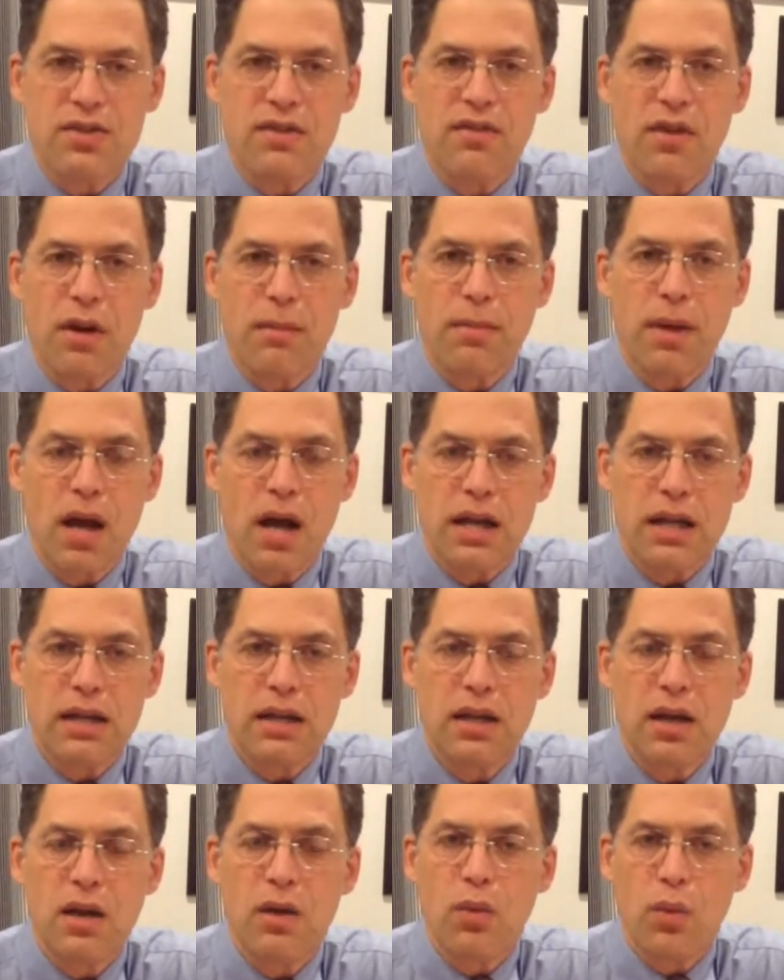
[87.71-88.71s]
of our
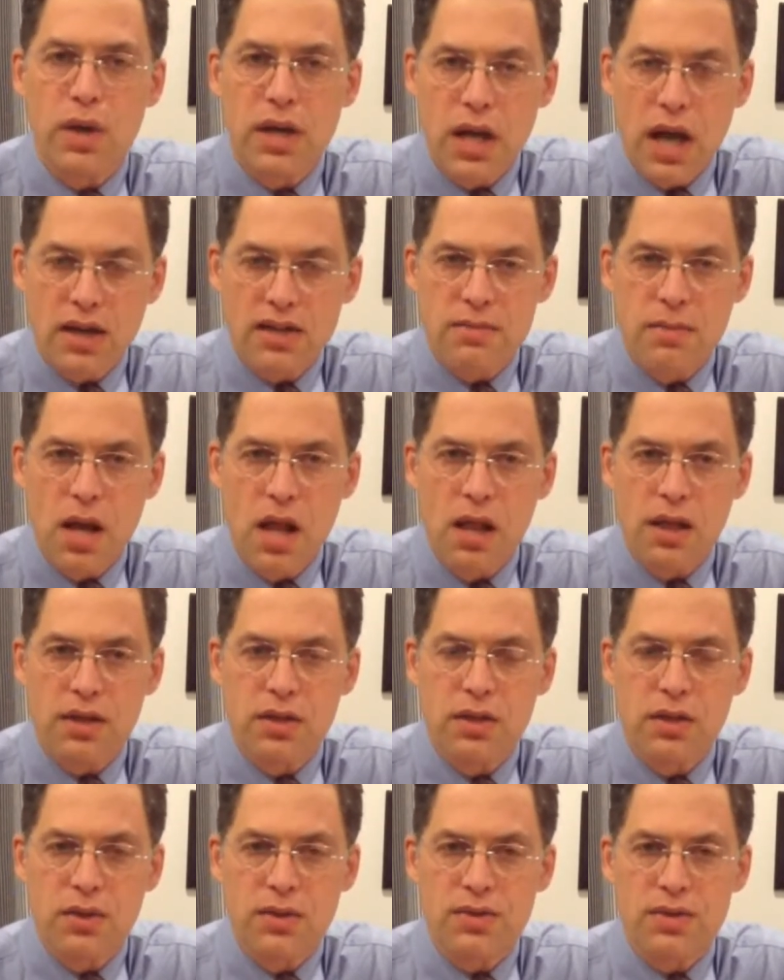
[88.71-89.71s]
body, redox
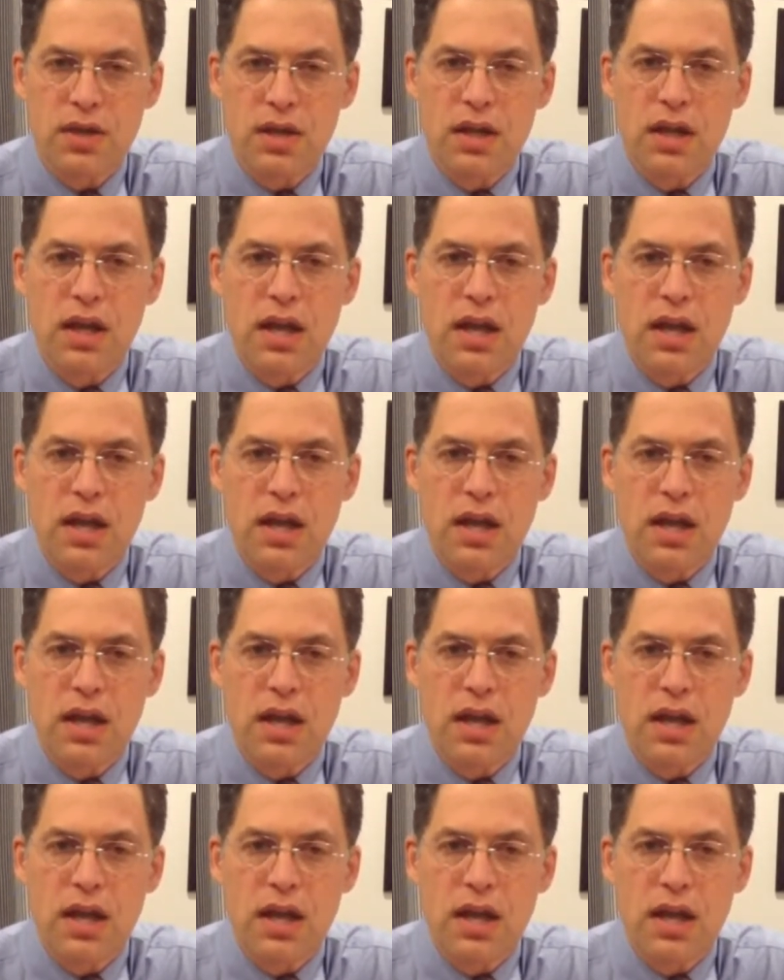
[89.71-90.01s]
molecules,